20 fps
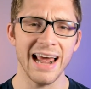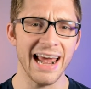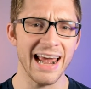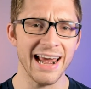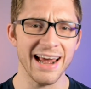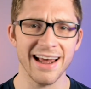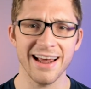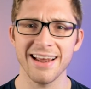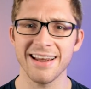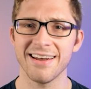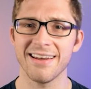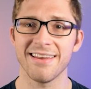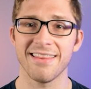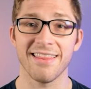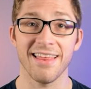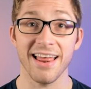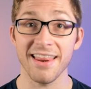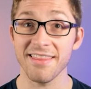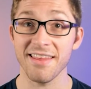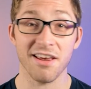And
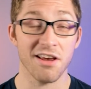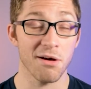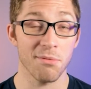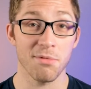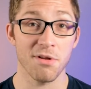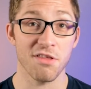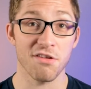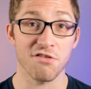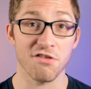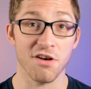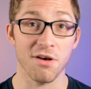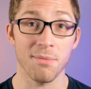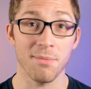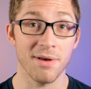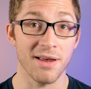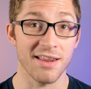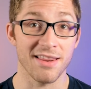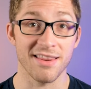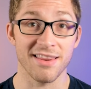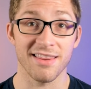then they come to the
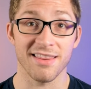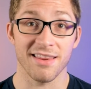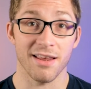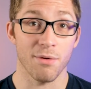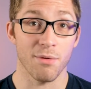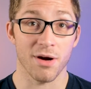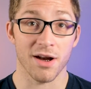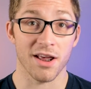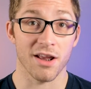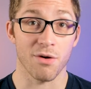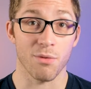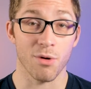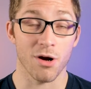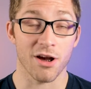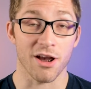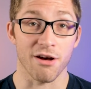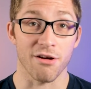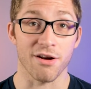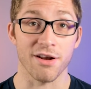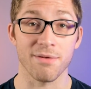gym and they want to get a
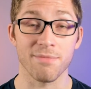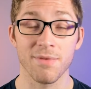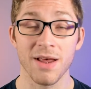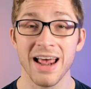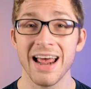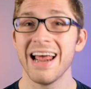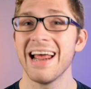workout in.